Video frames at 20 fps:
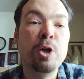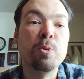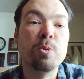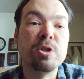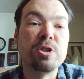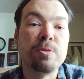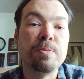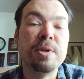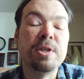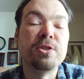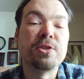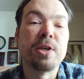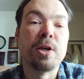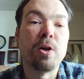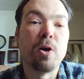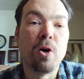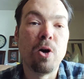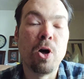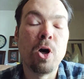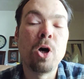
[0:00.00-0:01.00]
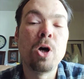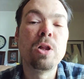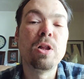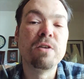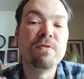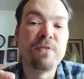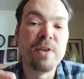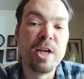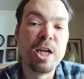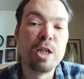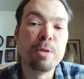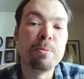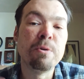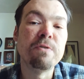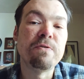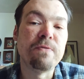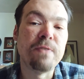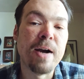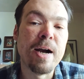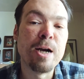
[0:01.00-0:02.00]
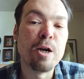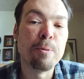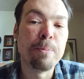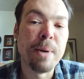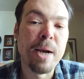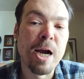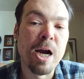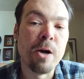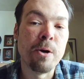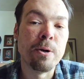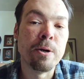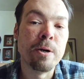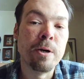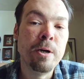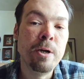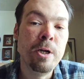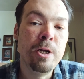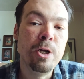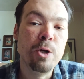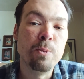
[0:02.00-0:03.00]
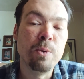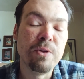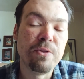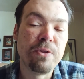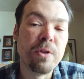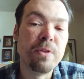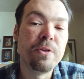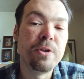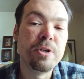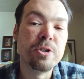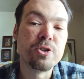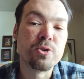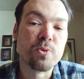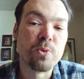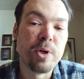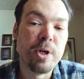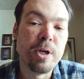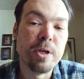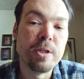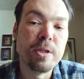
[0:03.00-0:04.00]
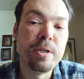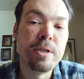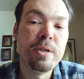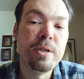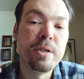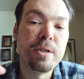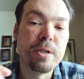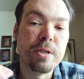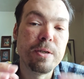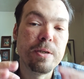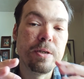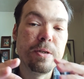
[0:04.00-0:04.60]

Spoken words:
which means that all available firepower within the Israeli